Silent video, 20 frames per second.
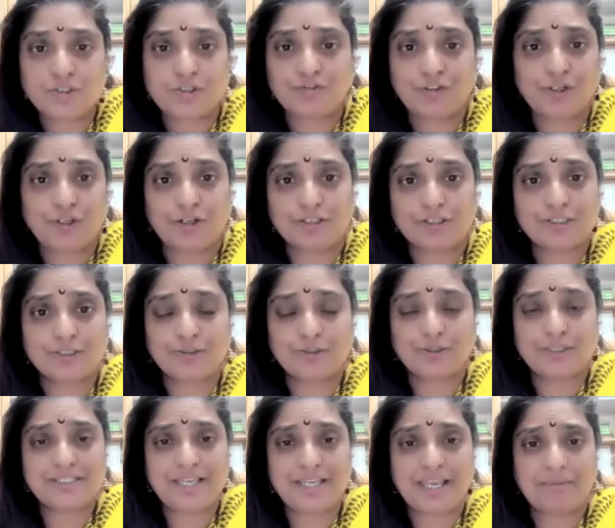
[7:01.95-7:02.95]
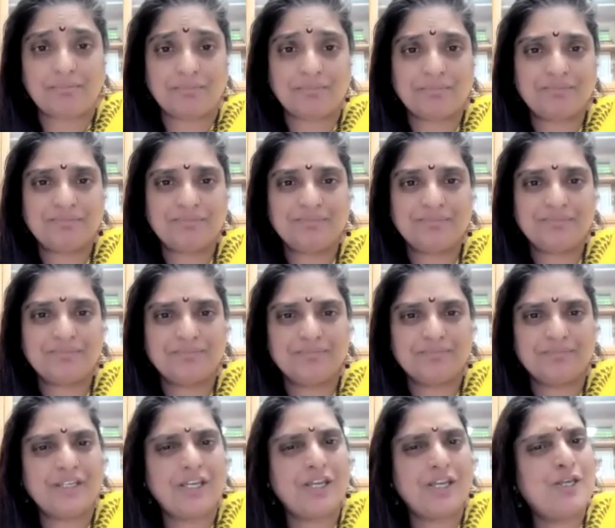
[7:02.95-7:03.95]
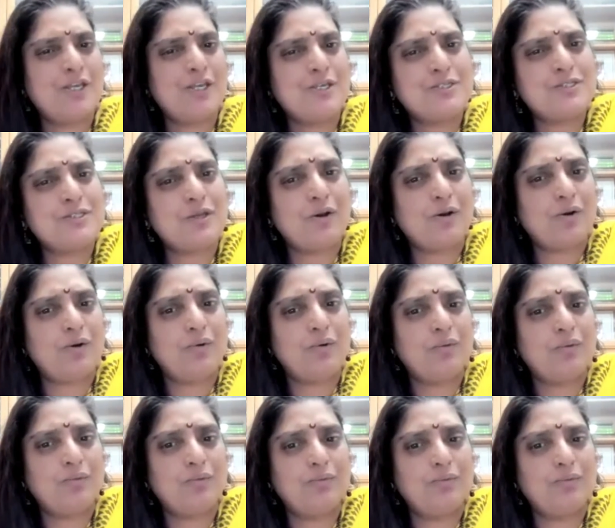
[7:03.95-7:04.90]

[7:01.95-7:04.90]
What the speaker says: of you also do the same. So